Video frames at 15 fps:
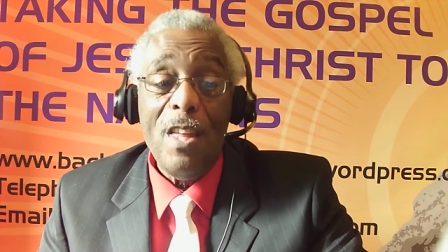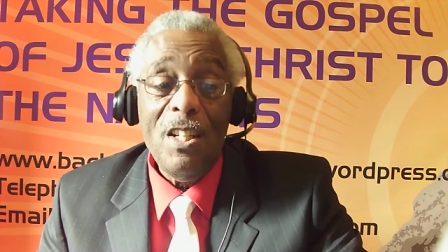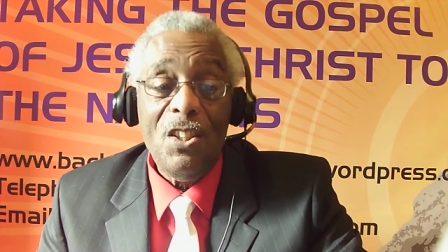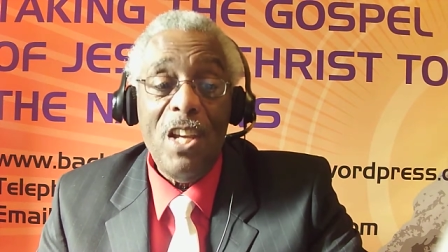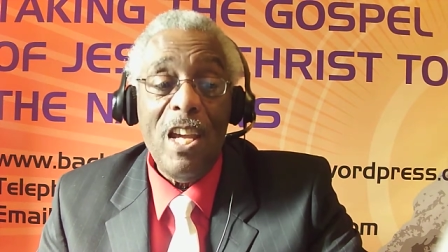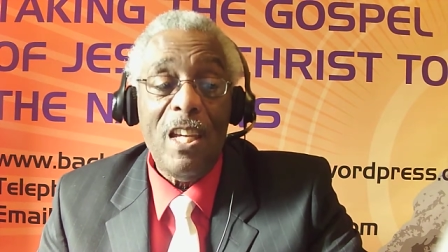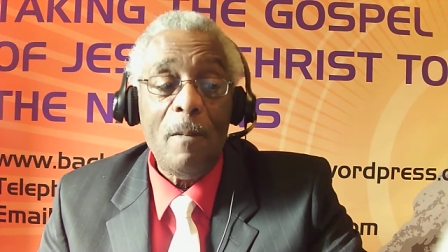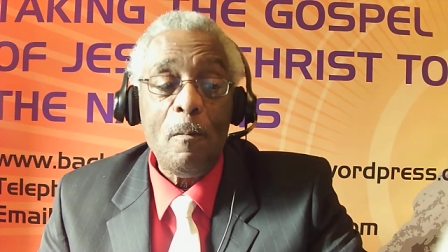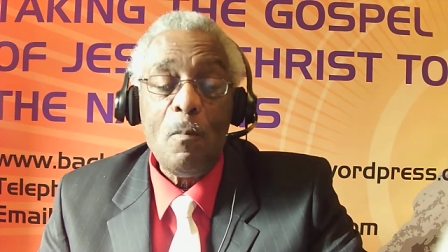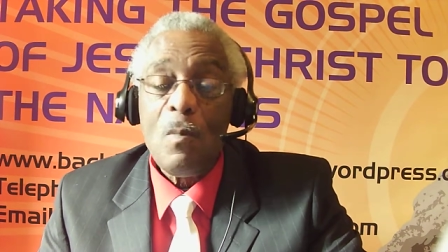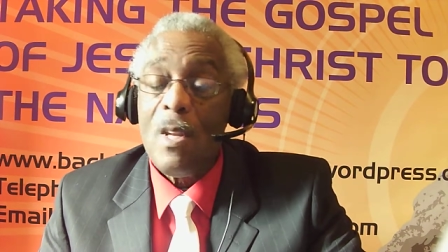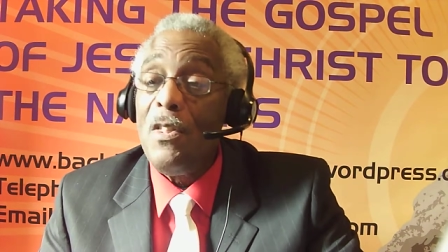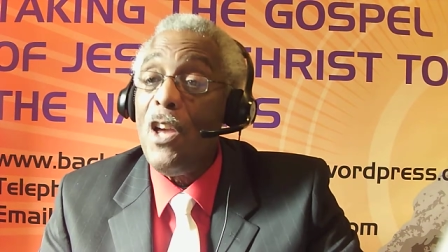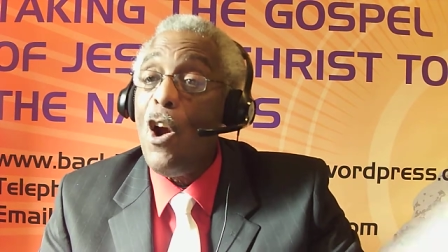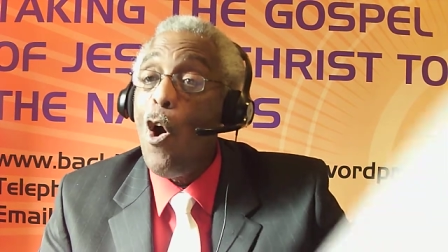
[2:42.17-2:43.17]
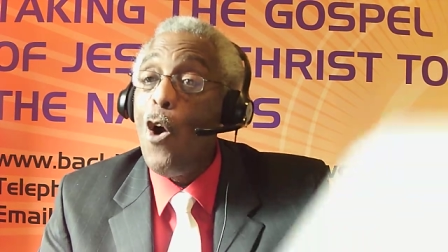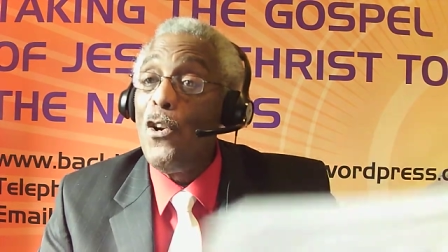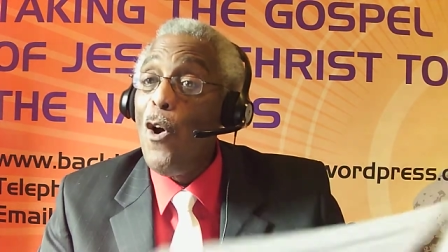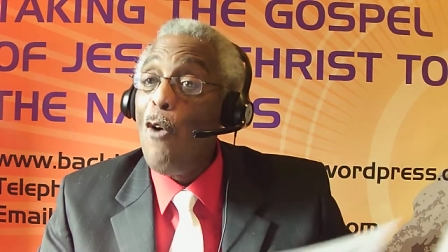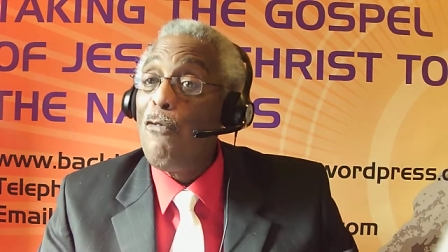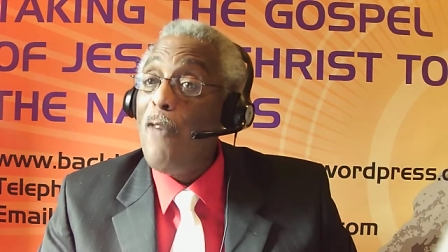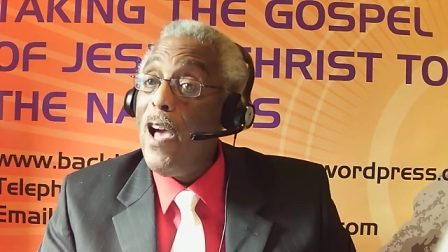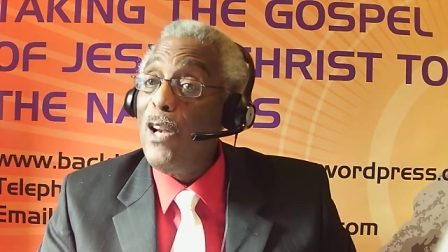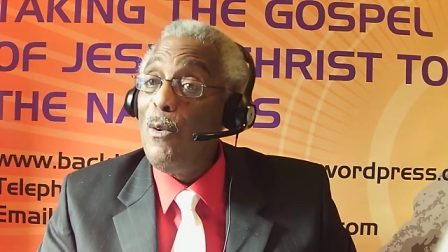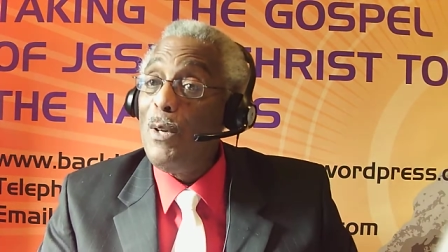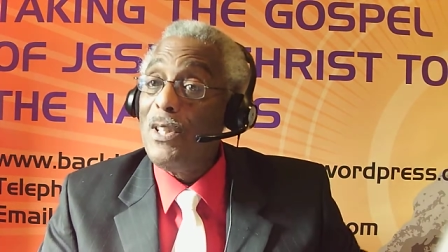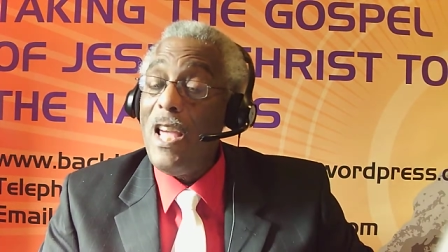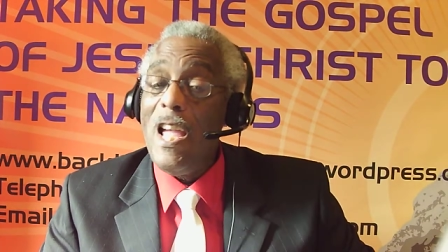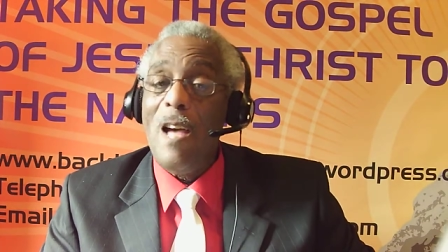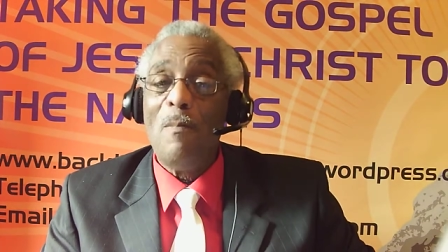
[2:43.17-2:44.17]
In the in the
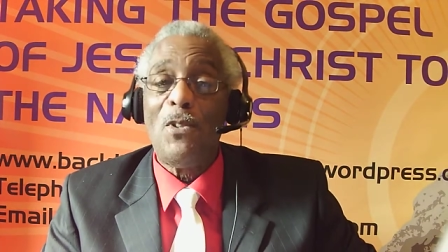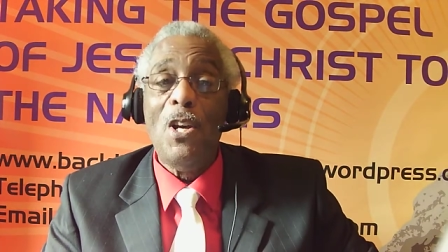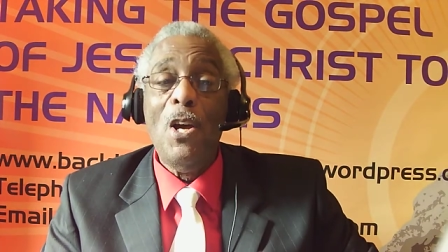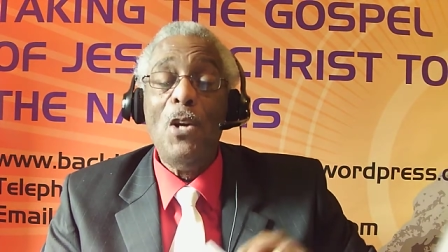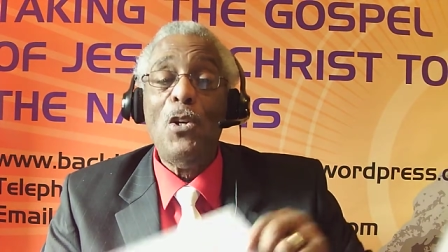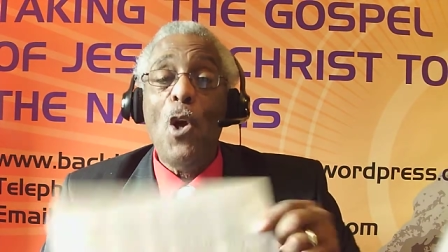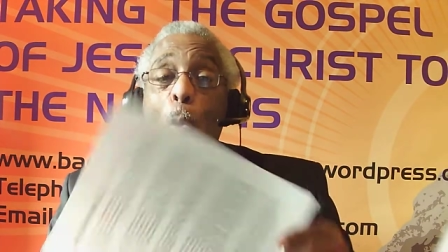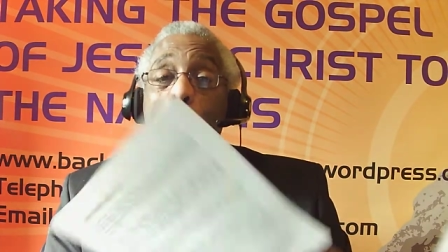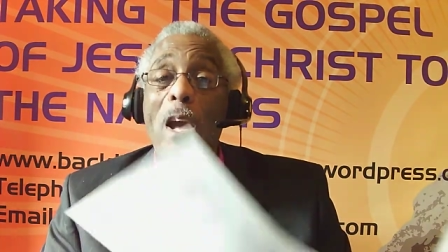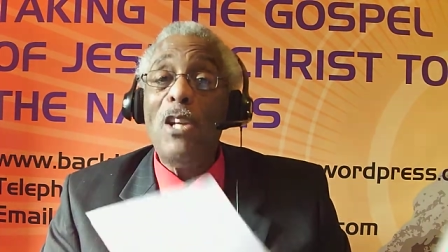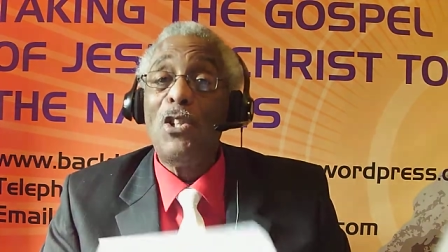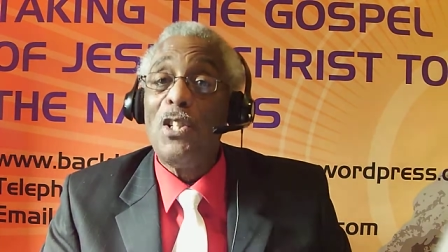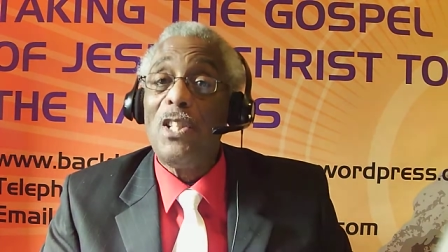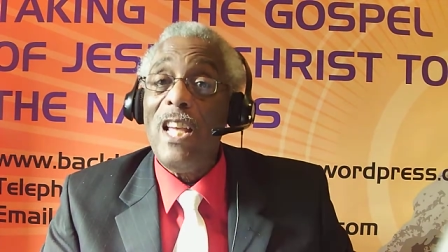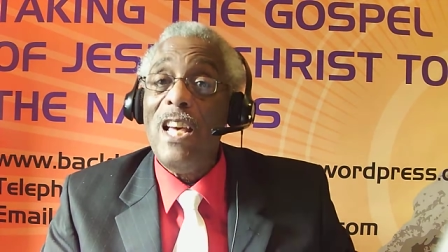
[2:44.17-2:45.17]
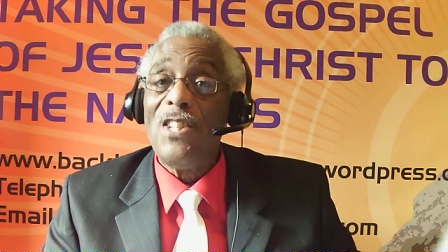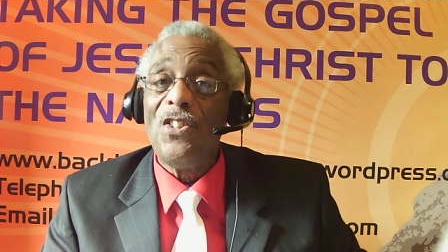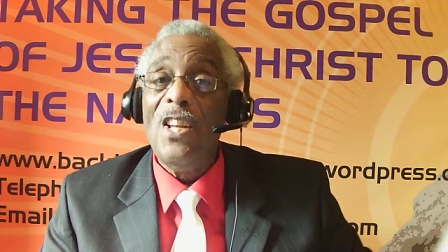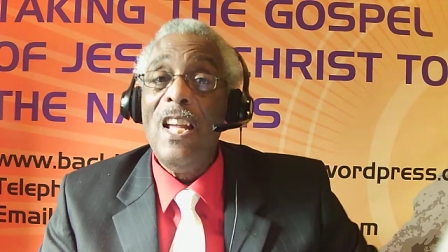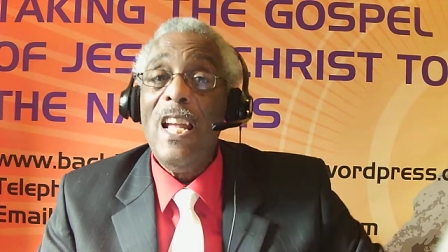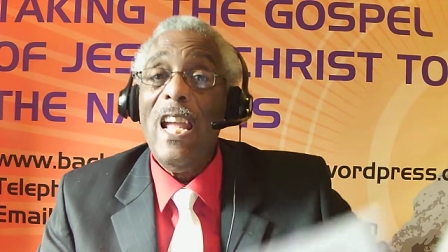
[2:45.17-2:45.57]
forthcoming second semester, I